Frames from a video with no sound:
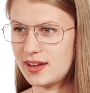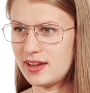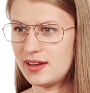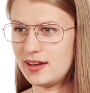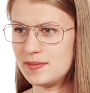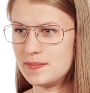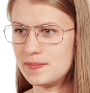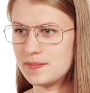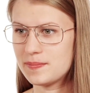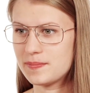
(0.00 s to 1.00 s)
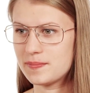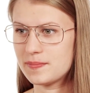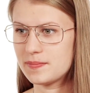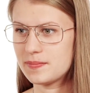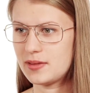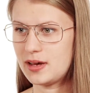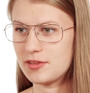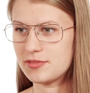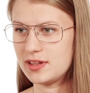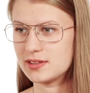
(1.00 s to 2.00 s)
I
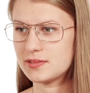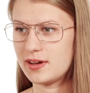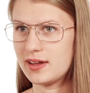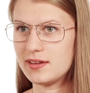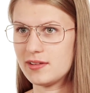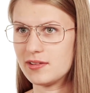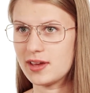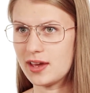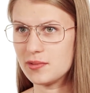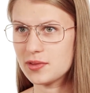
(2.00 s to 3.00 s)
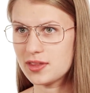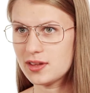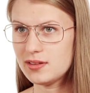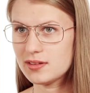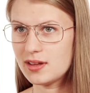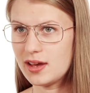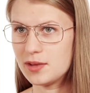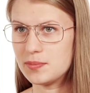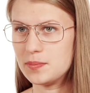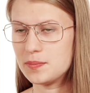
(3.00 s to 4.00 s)
felt quite okay with it.
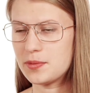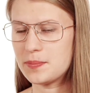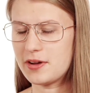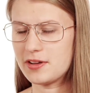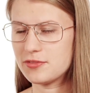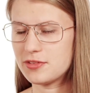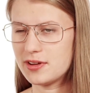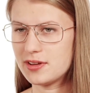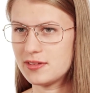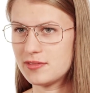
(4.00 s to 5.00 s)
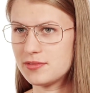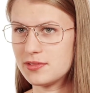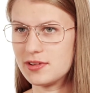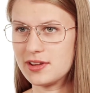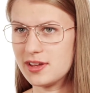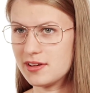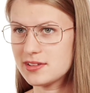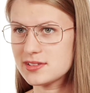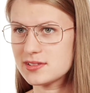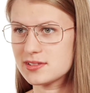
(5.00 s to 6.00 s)
I'd been preparing for it for
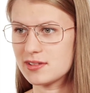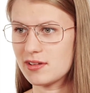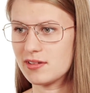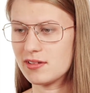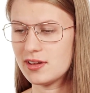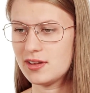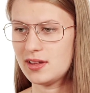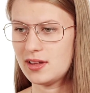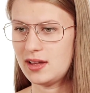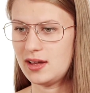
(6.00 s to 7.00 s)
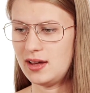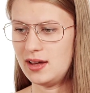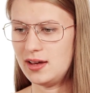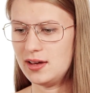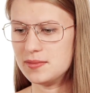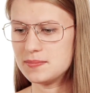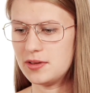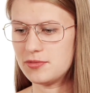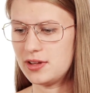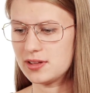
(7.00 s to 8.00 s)
years, so
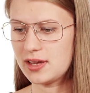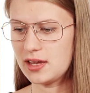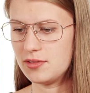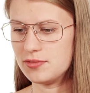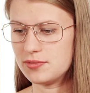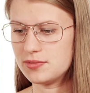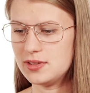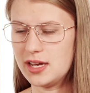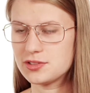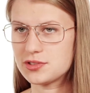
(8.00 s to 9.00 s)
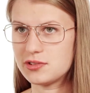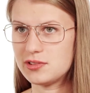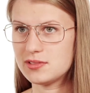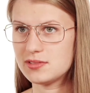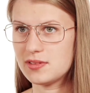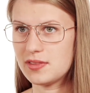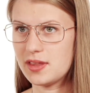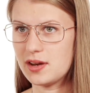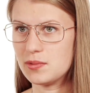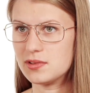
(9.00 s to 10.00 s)
it felt kind of natural
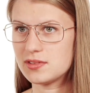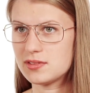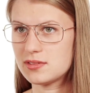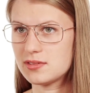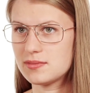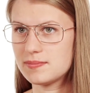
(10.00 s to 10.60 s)
that it was